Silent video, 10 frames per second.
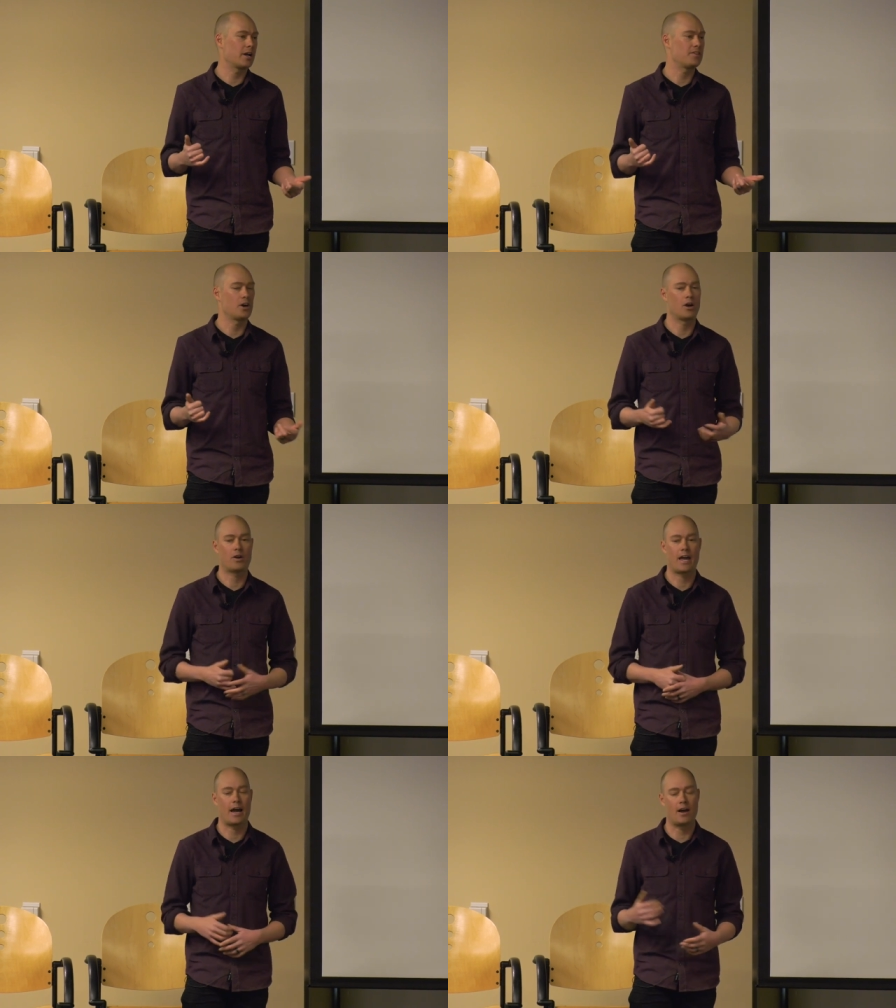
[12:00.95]
and I thought,
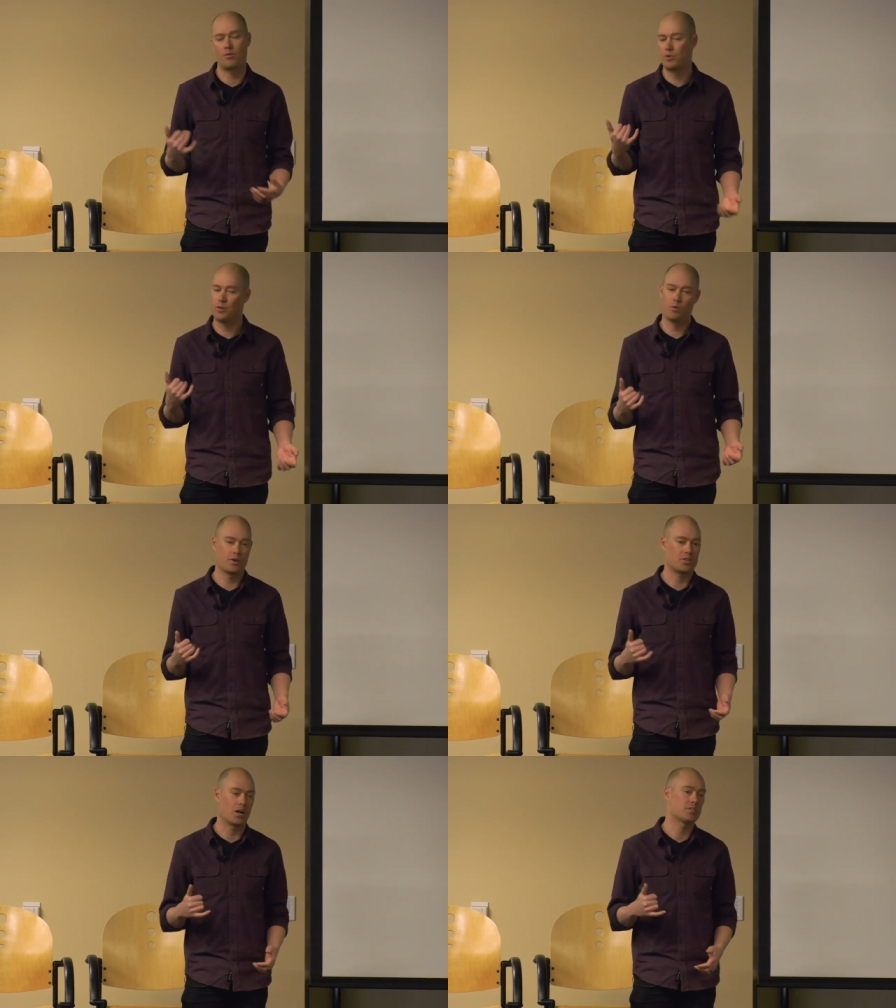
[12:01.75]
okay, I don't really
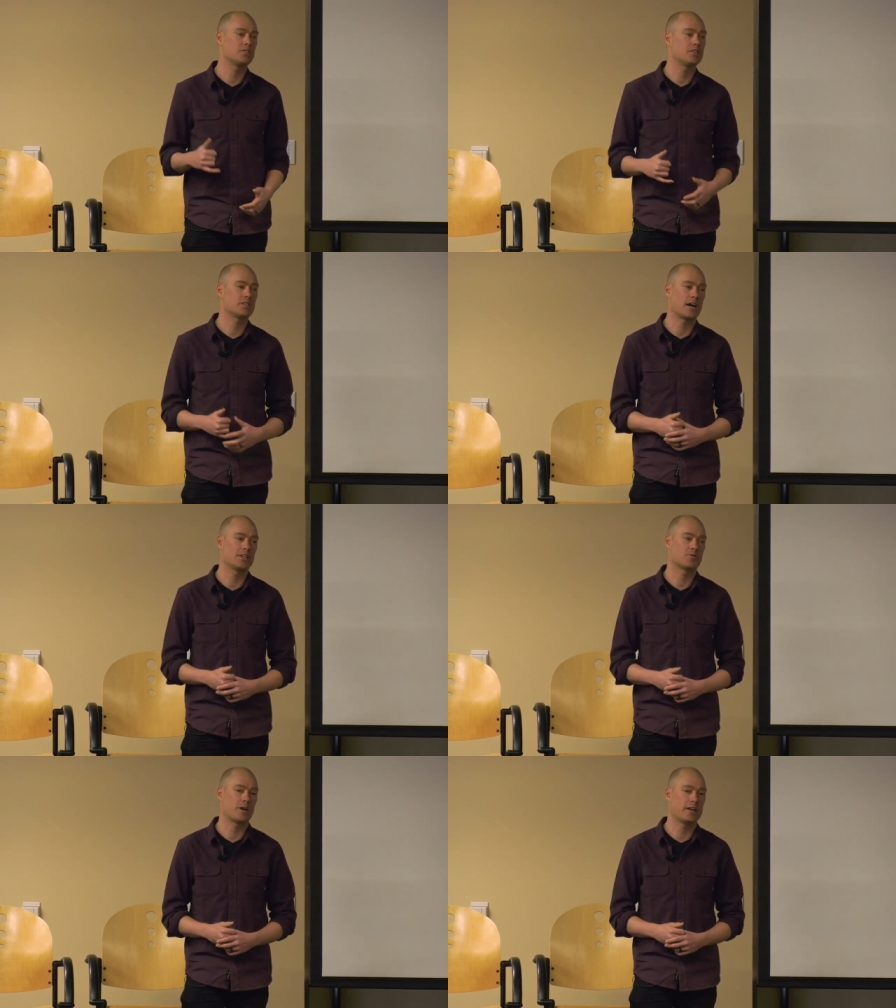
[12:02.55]
want to talk to these
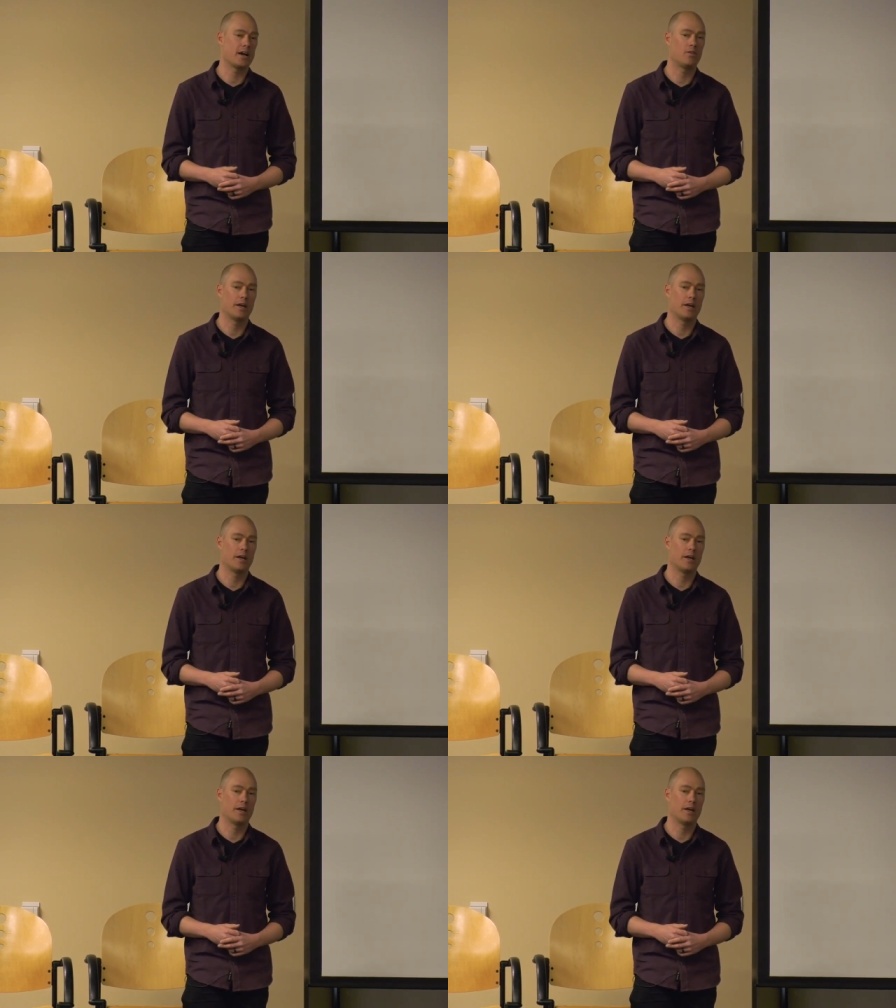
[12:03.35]
guys right now.